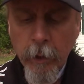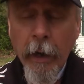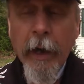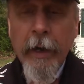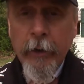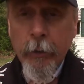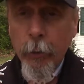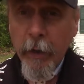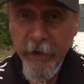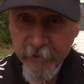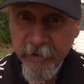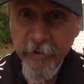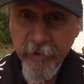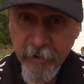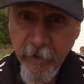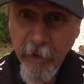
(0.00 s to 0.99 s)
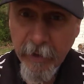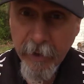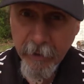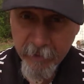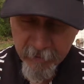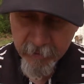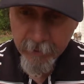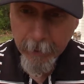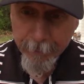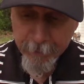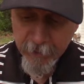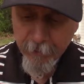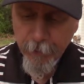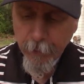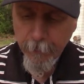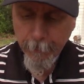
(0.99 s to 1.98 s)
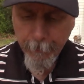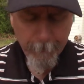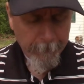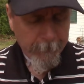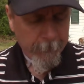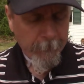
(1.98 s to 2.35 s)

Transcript: I graciously accepted them